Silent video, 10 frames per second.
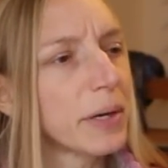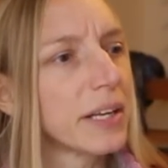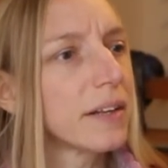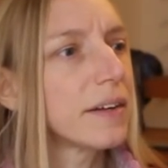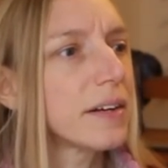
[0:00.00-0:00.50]

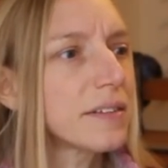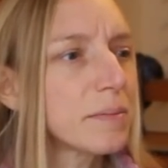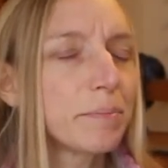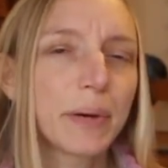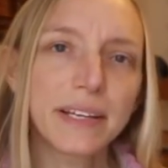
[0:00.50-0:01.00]
but there are
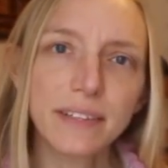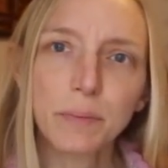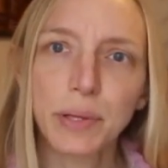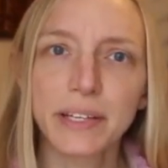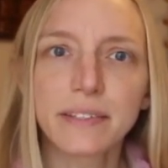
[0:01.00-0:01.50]
some
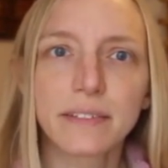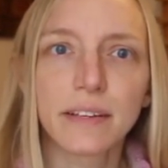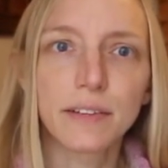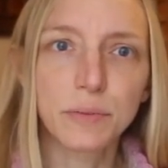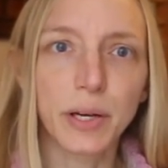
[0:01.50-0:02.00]
basic places
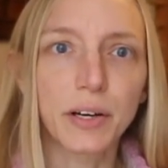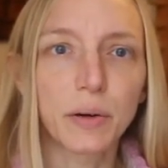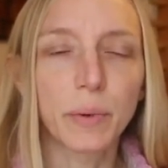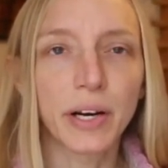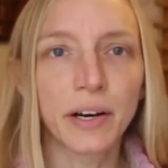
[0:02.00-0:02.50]
on a
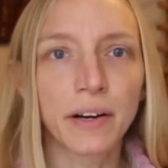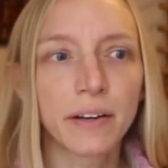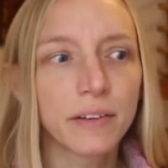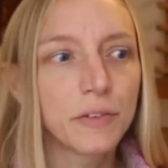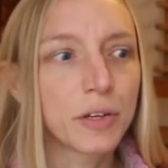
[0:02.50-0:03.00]
sweater
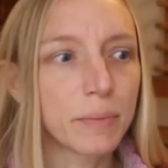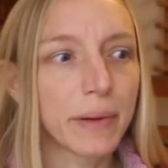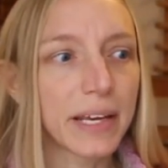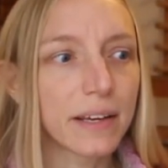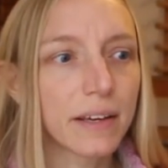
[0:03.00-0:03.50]
where you can
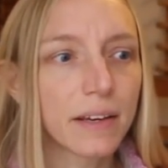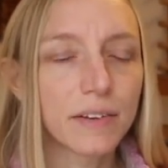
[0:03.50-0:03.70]
make